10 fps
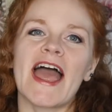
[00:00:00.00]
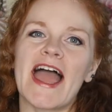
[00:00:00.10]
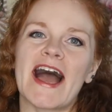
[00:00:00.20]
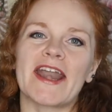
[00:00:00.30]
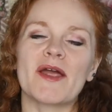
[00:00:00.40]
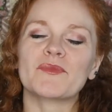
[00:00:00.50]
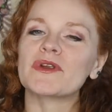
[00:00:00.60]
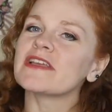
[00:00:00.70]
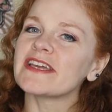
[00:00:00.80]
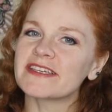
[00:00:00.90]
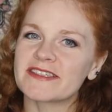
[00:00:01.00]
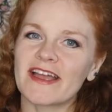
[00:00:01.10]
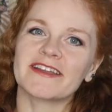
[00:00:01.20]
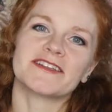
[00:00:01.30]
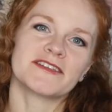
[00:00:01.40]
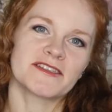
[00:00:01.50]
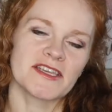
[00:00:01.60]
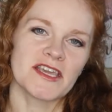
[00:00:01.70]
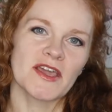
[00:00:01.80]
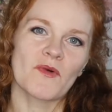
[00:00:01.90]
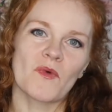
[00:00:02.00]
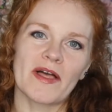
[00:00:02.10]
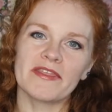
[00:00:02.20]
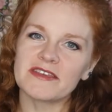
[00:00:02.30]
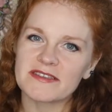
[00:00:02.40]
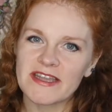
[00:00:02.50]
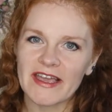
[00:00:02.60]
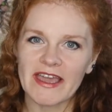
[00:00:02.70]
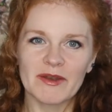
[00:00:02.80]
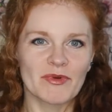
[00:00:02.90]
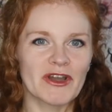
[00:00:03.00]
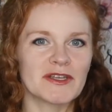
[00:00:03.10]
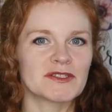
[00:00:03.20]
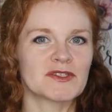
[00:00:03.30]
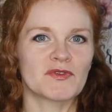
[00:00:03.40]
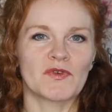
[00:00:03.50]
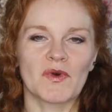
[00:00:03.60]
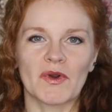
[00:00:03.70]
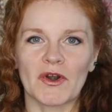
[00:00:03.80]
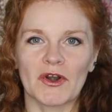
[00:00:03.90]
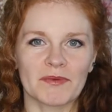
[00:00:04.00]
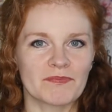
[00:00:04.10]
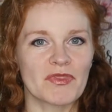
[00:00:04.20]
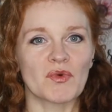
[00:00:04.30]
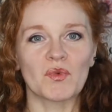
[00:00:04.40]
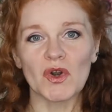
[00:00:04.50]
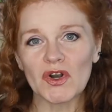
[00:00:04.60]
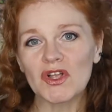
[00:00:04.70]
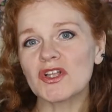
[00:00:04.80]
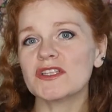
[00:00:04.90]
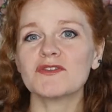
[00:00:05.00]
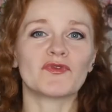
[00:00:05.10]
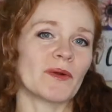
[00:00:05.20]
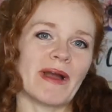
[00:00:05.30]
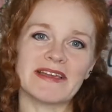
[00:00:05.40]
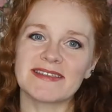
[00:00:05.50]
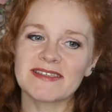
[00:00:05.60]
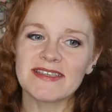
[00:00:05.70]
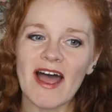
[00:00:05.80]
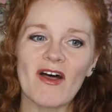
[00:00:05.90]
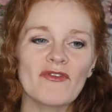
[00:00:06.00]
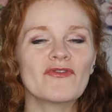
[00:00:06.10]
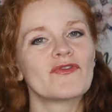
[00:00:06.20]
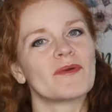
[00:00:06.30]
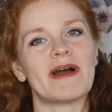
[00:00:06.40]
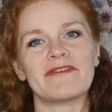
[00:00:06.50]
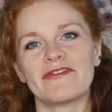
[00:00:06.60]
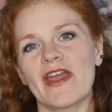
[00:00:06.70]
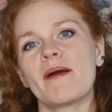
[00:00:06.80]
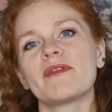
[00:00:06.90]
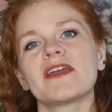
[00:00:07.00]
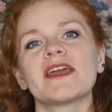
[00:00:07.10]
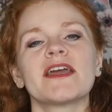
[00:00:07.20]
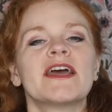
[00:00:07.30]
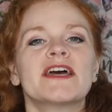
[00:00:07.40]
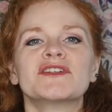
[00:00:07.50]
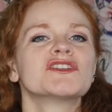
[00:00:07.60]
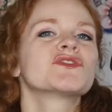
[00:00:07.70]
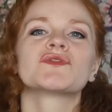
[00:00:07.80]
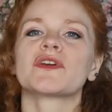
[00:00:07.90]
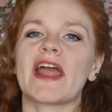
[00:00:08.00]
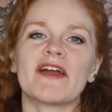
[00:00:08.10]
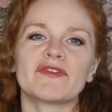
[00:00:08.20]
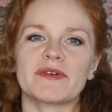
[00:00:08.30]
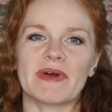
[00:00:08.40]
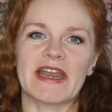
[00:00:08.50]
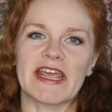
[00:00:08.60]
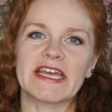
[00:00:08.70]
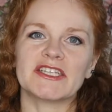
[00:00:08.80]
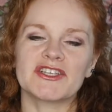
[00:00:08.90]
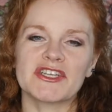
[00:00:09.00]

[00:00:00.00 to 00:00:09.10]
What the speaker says: and I'm really excited to see what this decade brings for the world, for myself, for my family, just for everybody. It